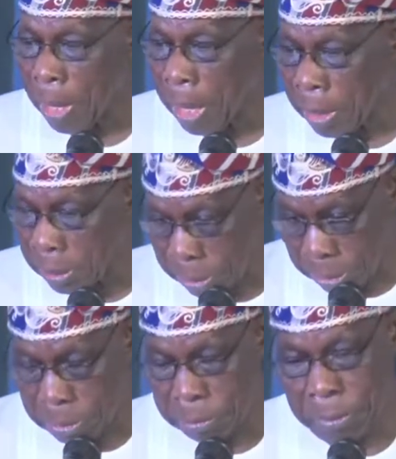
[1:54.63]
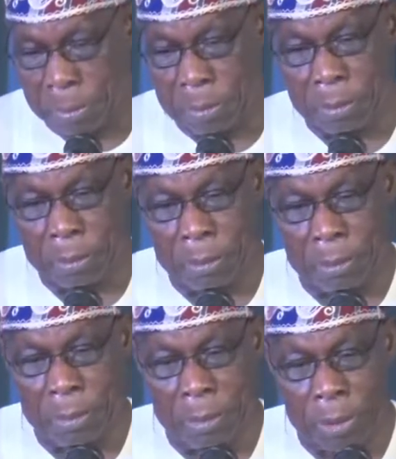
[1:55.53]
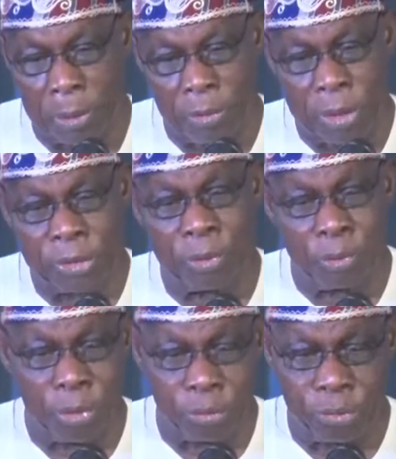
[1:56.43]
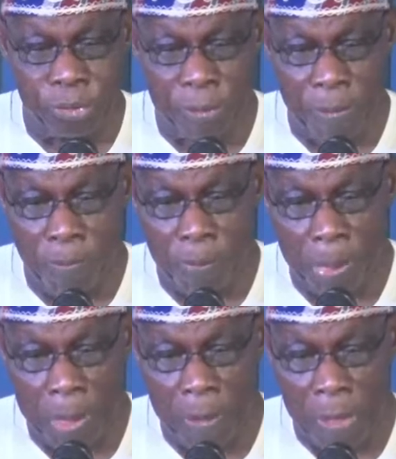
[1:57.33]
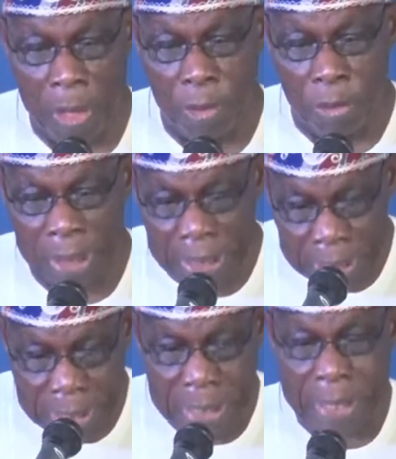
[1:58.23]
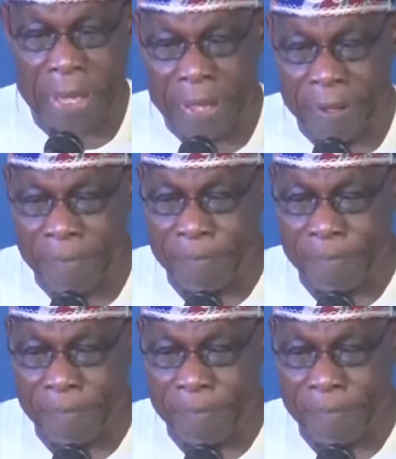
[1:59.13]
and the question was, will he give